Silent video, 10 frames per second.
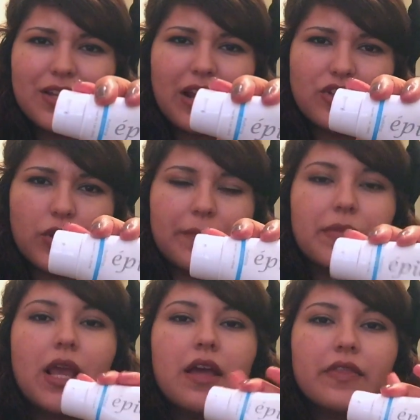Not sure.
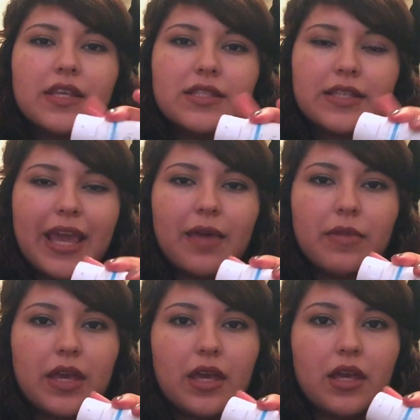This came
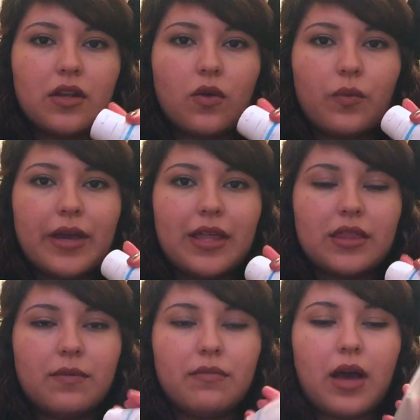in
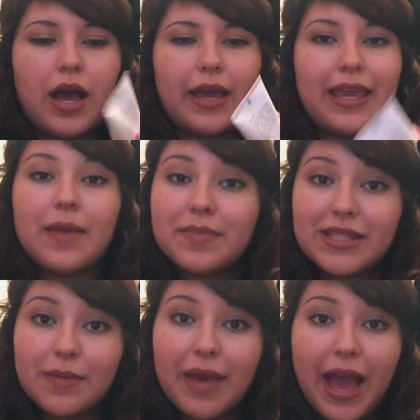with my
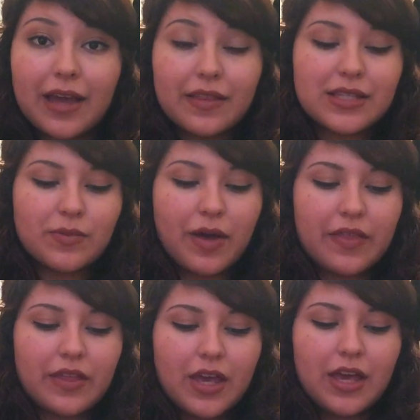Ipsy bag this
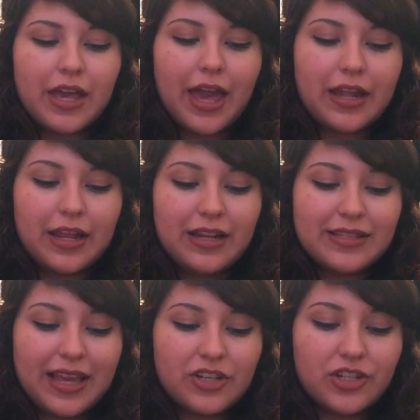month, and it
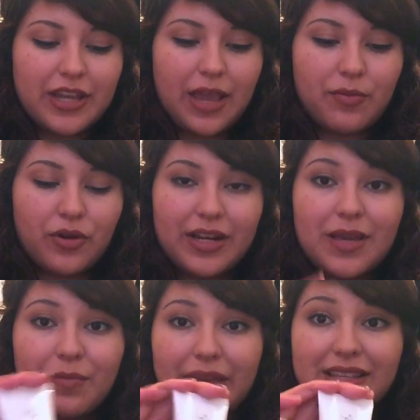is actually a
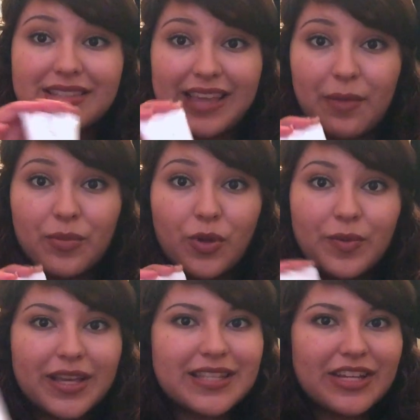pretty big sample
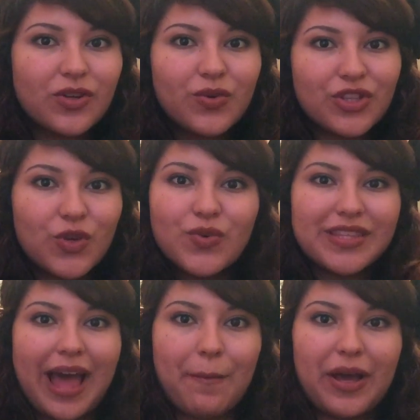because I don't use
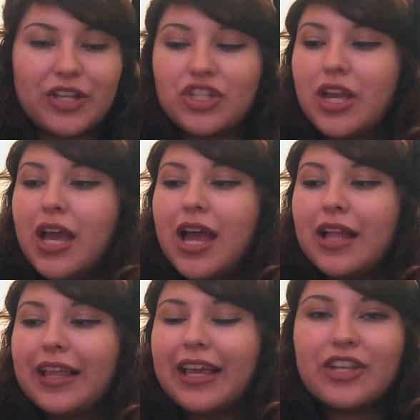that much.
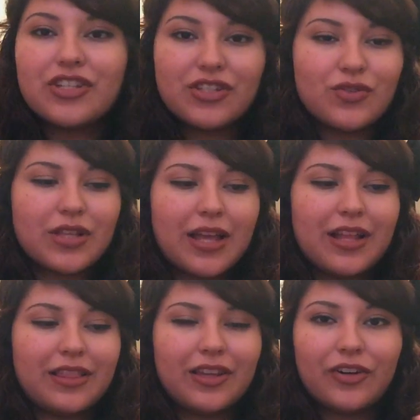Like, I just use
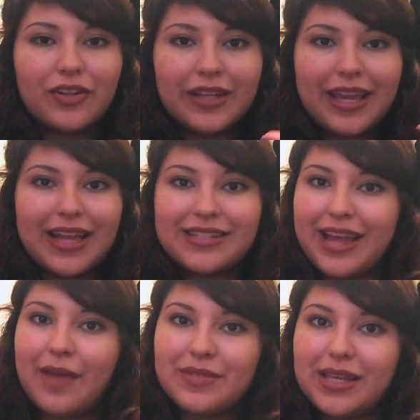literally a
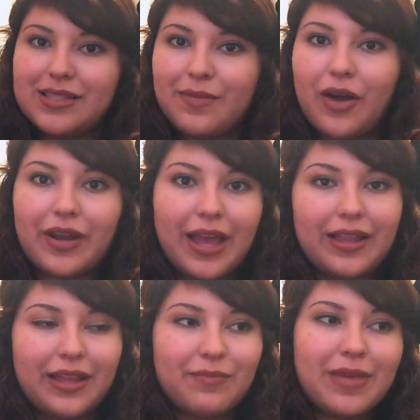dime size amount
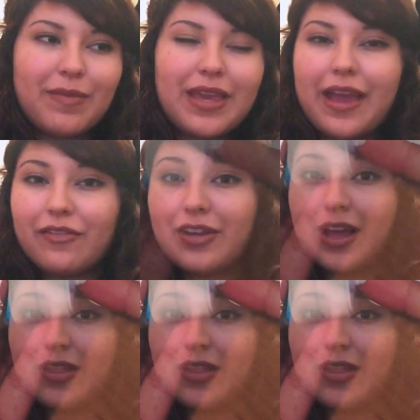maybe every